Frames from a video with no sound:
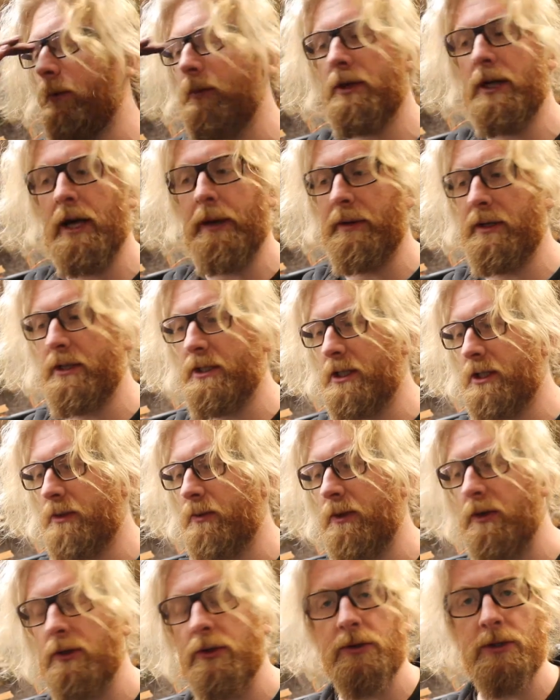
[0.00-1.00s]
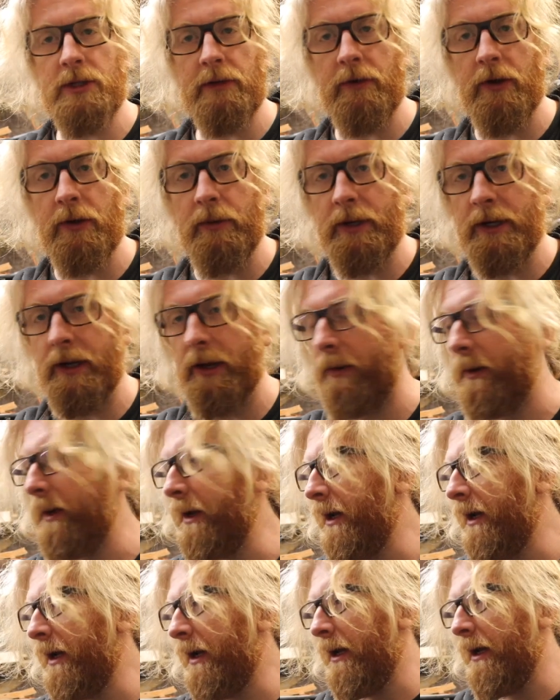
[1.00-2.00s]
more damage just with the tools I've got right now.
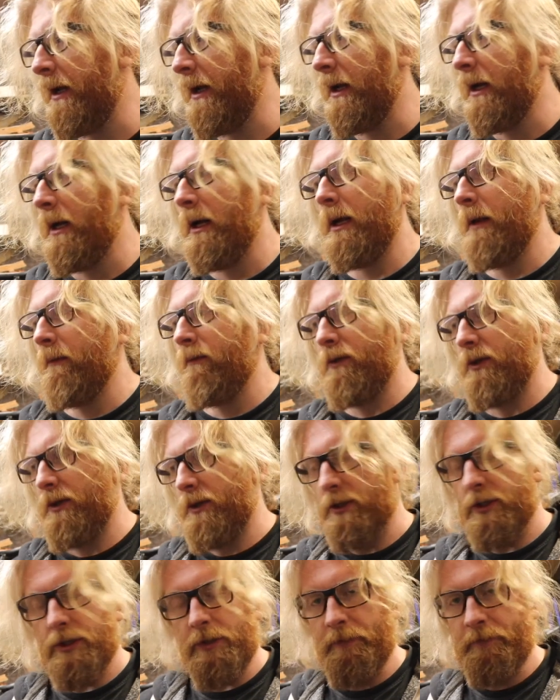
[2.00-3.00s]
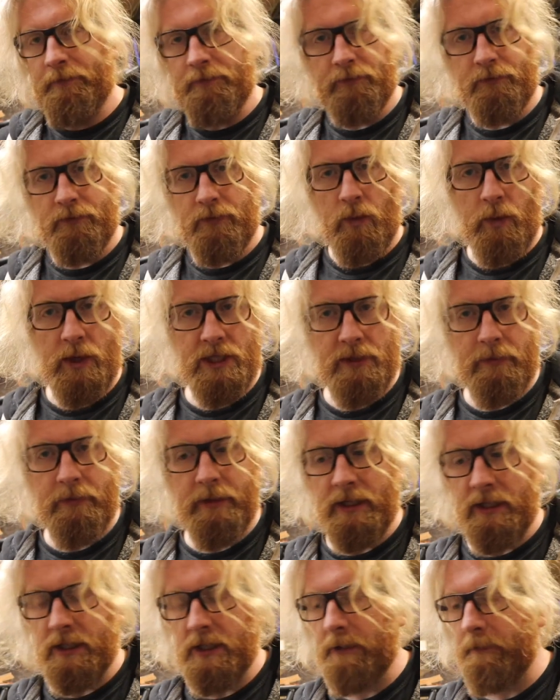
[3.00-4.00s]
There's ways and
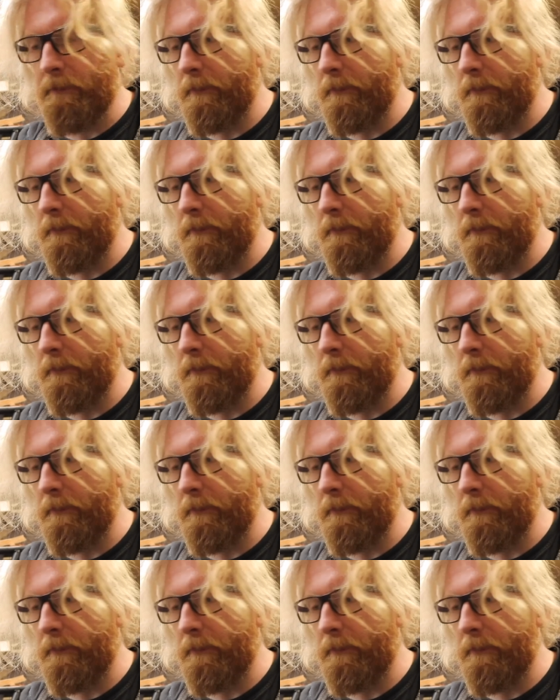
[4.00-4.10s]
means.